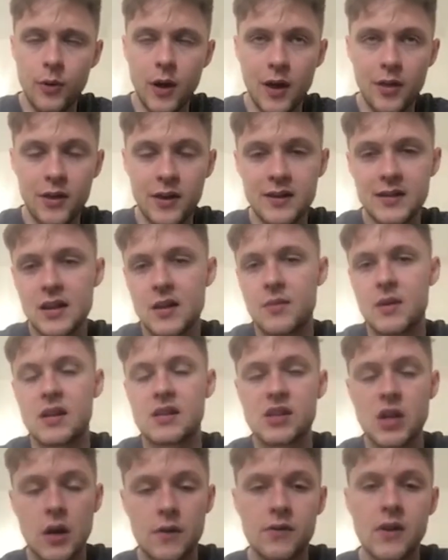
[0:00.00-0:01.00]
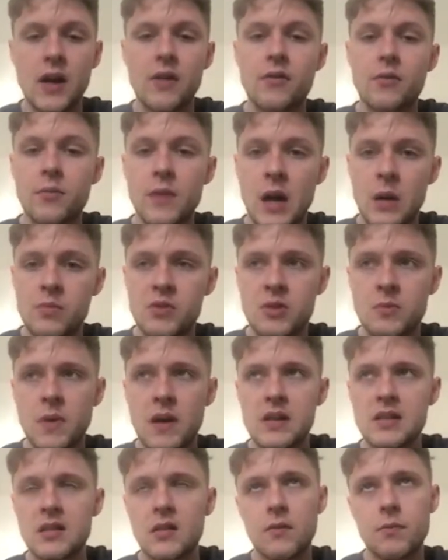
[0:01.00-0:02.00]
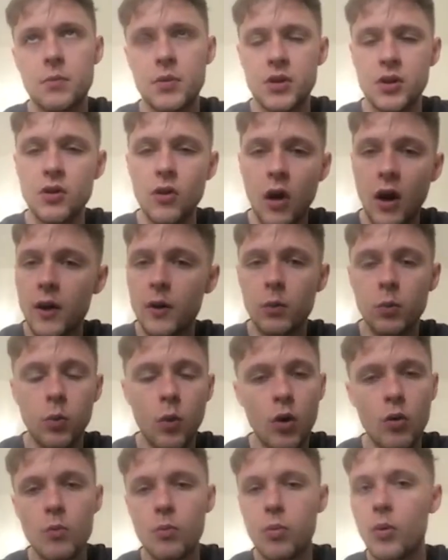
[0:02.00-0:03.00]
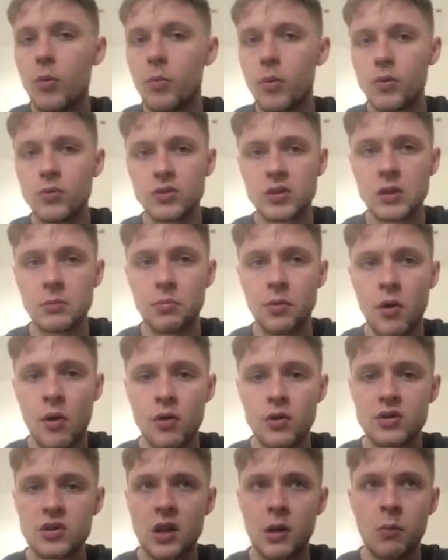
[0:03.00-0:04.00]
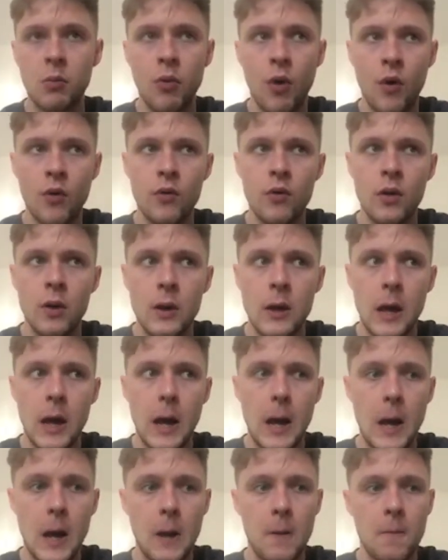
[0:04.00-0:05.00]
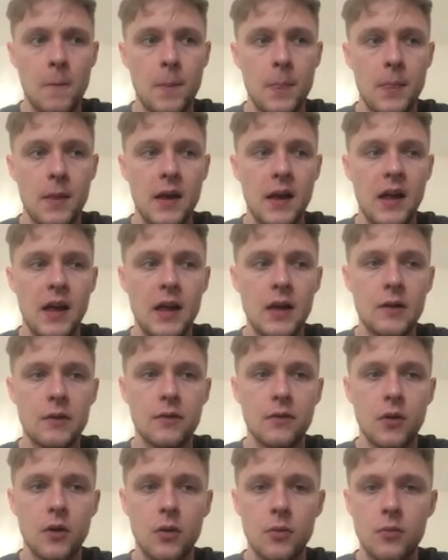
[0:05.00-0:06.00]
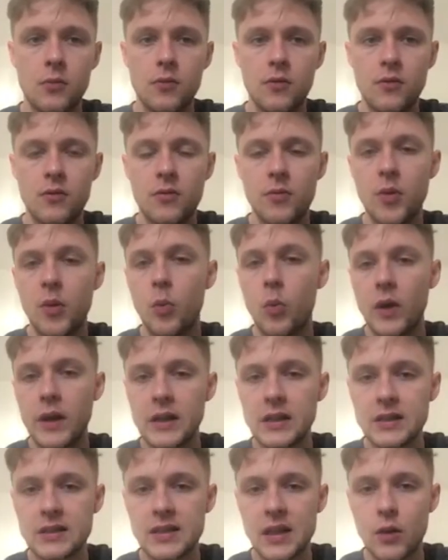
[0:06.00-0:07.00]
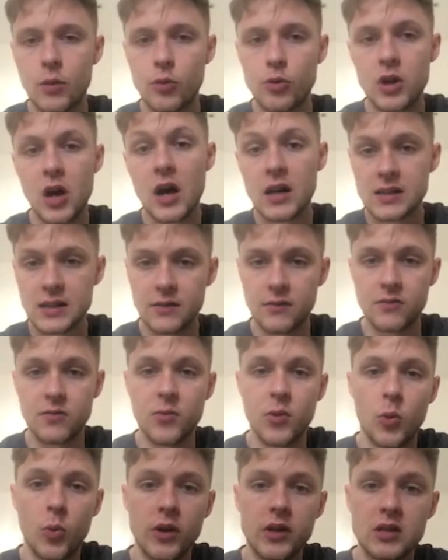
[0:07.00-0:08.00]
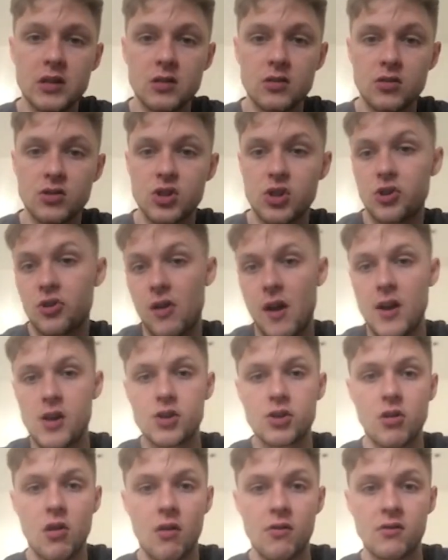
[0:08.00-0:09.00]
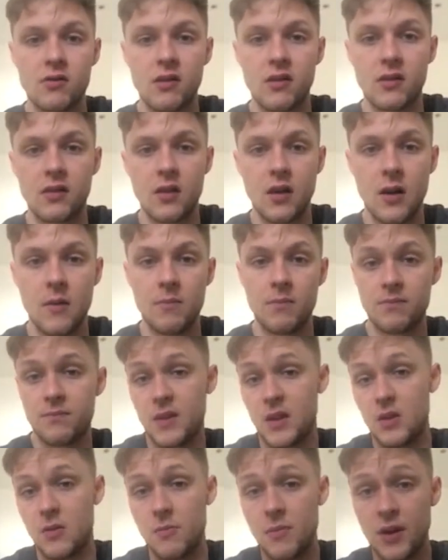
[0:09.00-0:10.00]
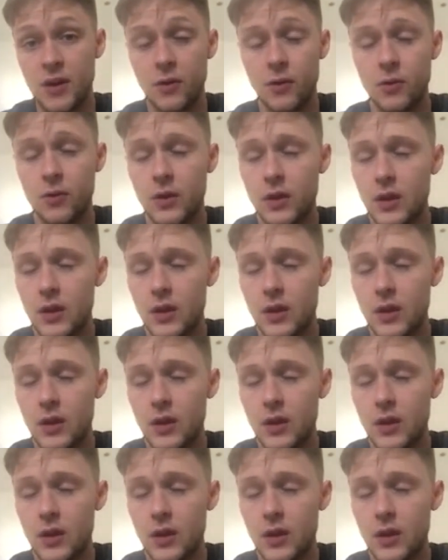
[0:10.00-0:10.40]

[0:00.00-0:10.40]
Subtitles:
it's going to be a tough game from that perspective. But United won't put balls in the box. They won't hit from the wings. They'll cut in from the wings and look to create chances in the middle,